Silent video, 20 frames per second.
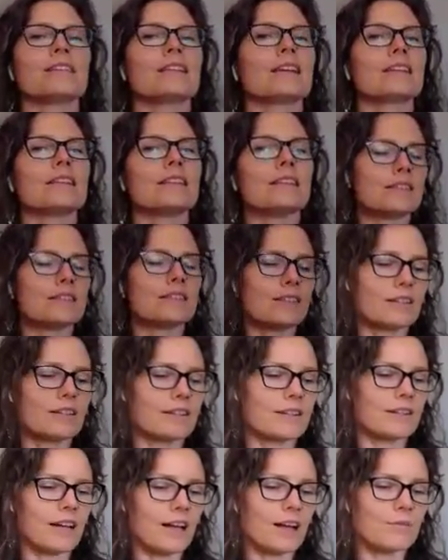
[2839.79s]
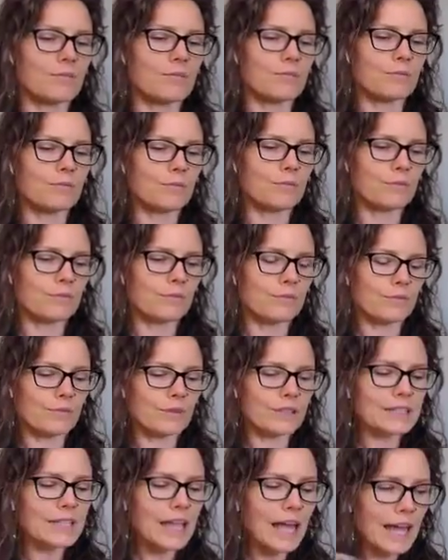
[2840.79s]
Like these are
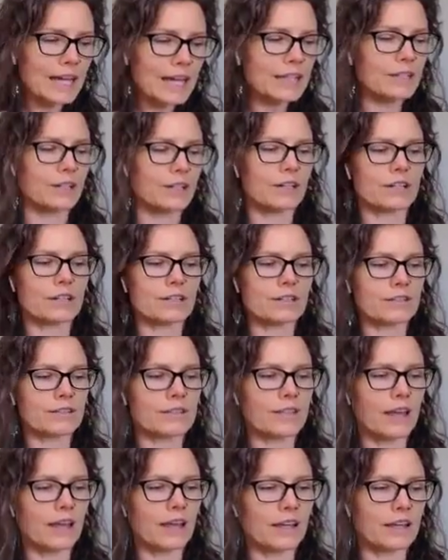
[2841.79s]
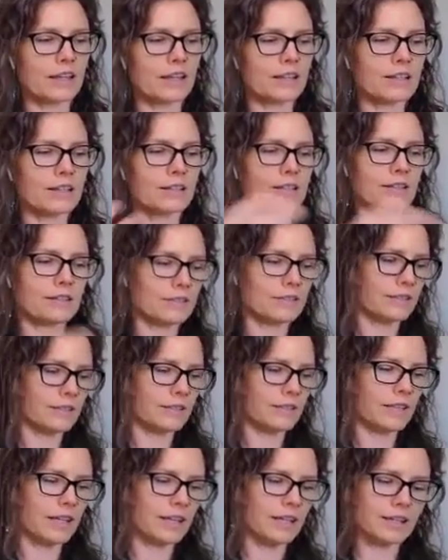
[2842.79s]
lighter than
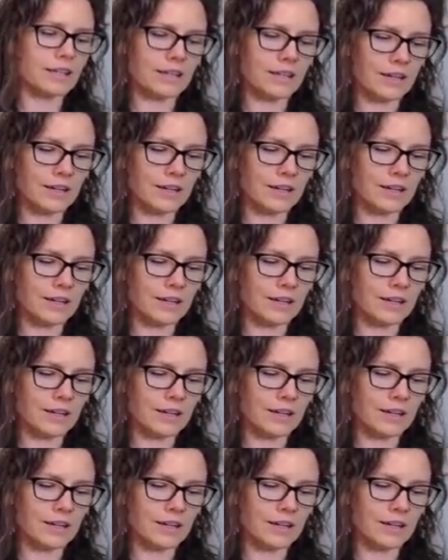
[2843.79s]
the